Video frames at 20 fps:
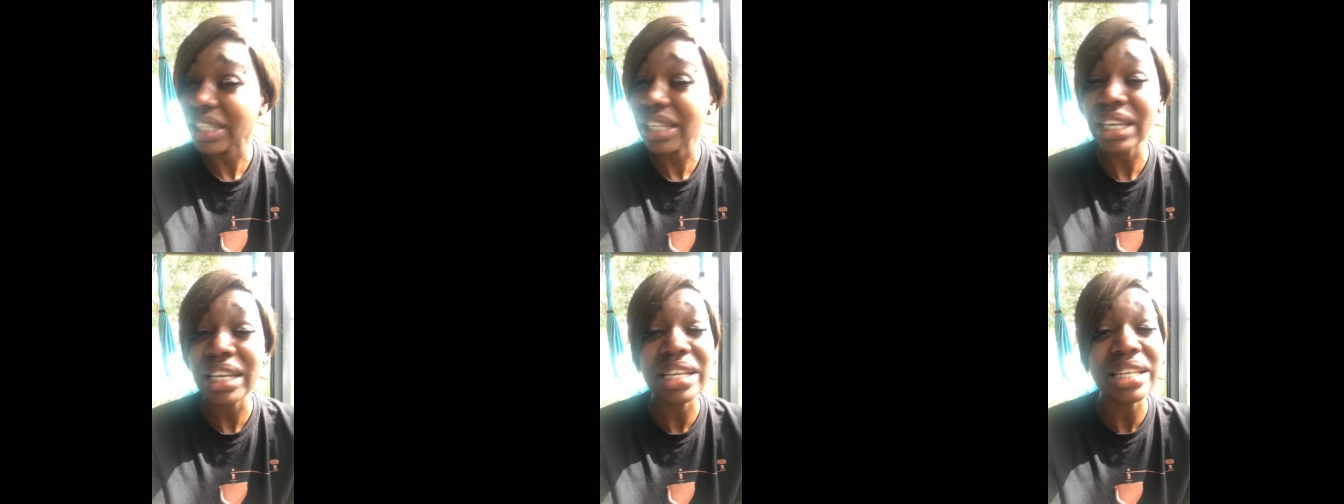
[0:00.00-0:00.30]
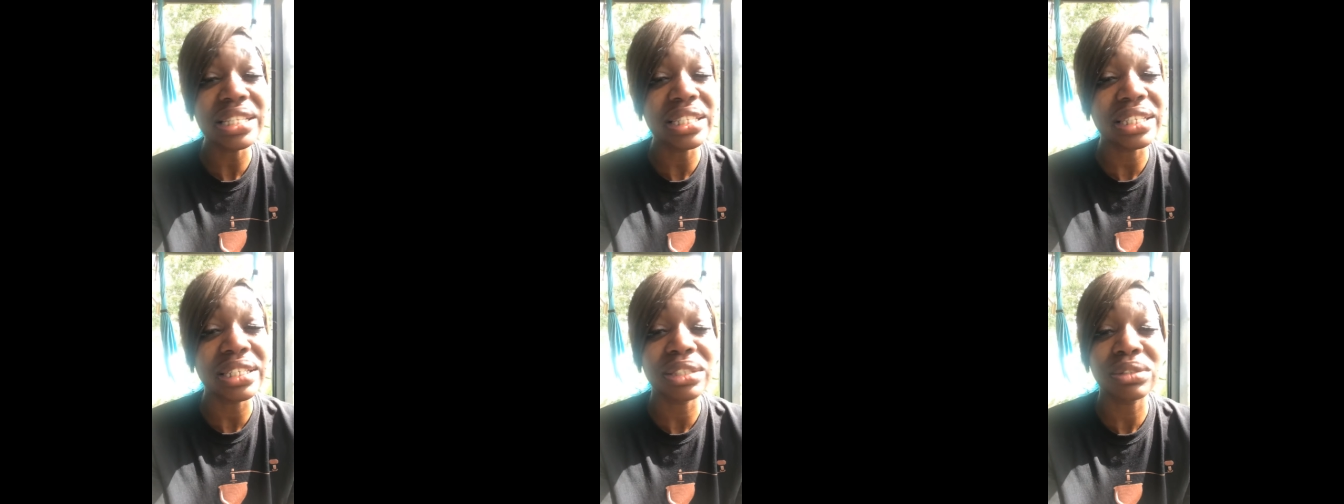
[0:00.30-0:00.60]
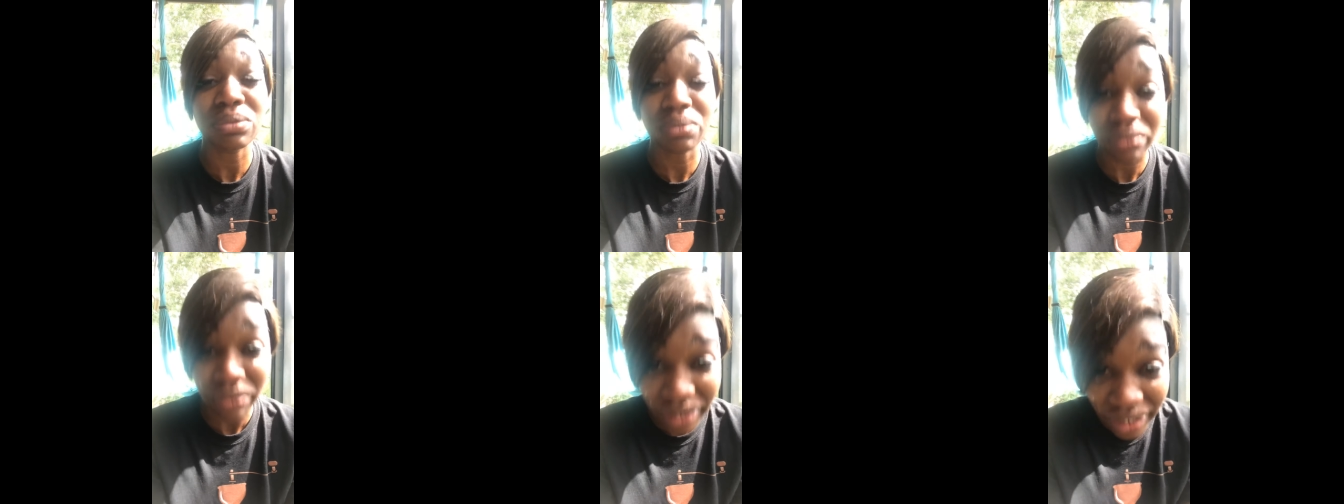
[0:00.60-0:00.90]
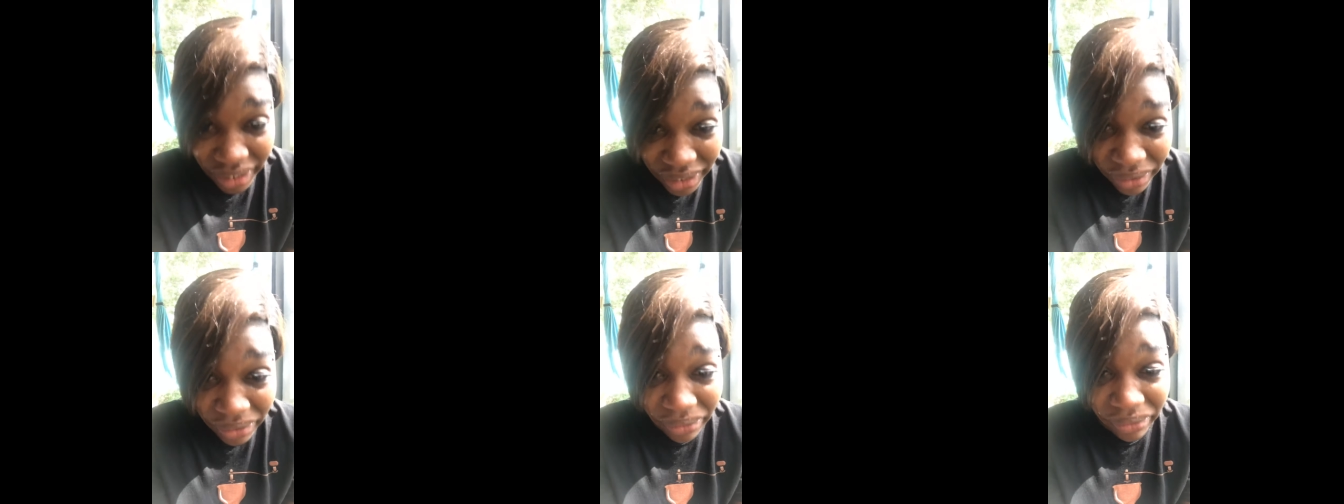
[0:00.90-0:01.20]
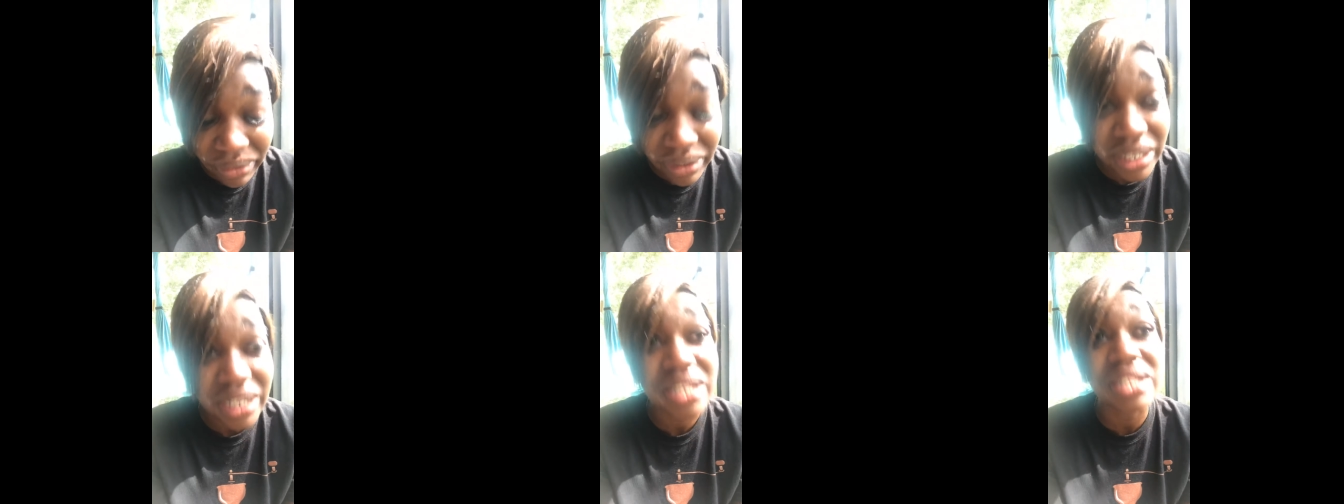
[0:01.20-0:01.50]
this is real.
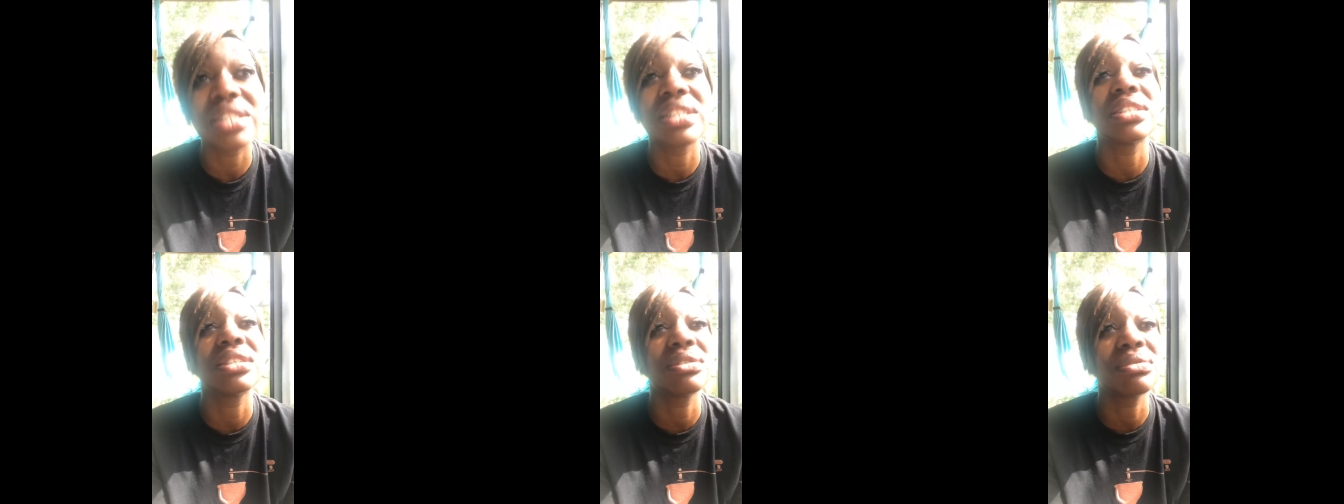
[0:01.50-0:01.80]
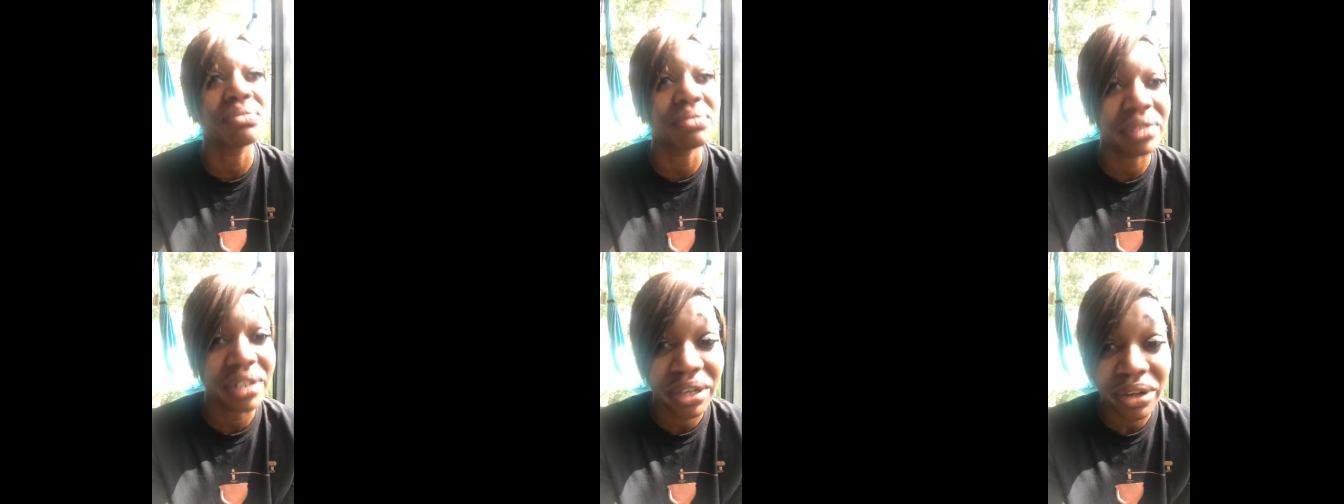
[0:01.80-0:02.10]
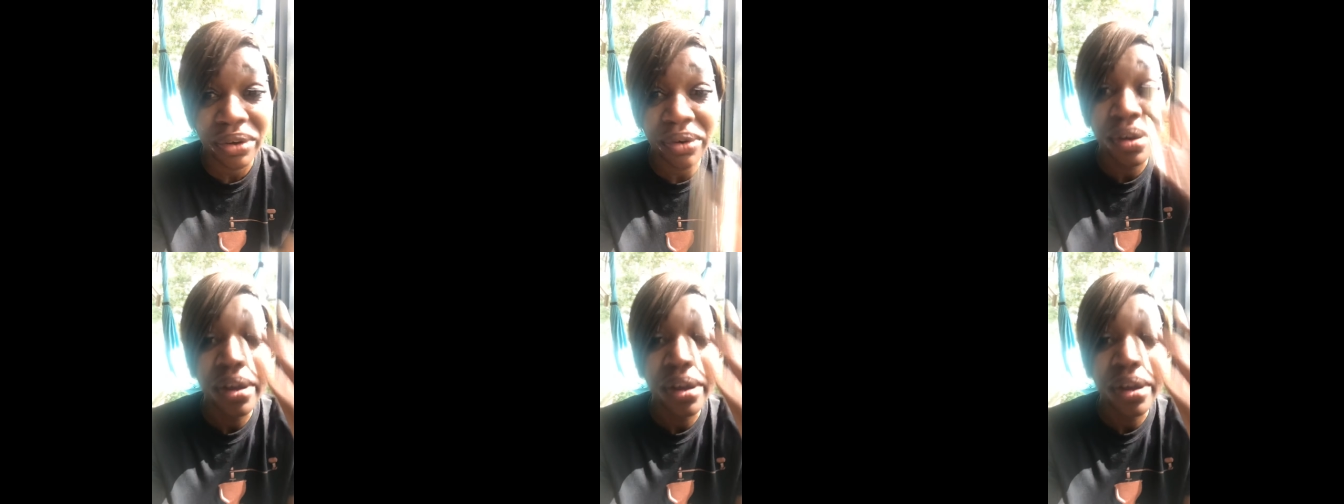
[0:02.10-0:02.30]
This is real.